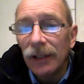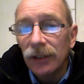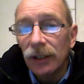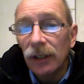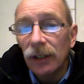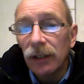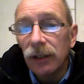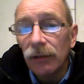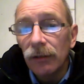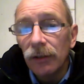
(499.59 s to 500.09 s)

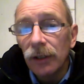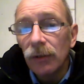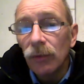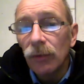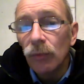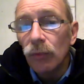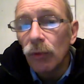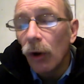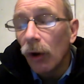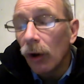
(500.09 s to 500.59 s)
including
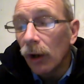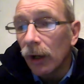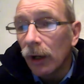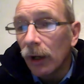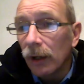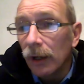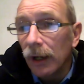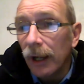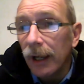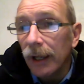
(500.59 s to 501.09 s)
rock
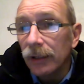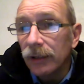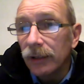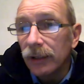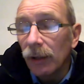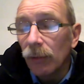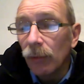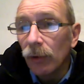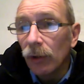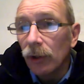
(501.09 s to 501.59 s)
layers
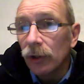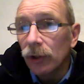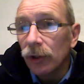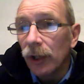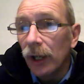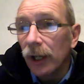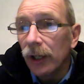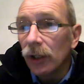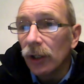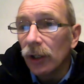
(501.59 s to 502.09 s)
that
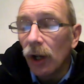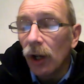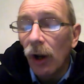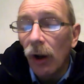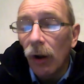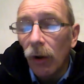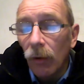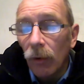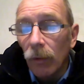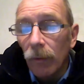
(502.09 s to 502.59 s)
contained
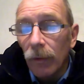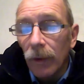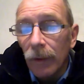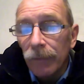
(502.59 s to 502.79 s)
coal.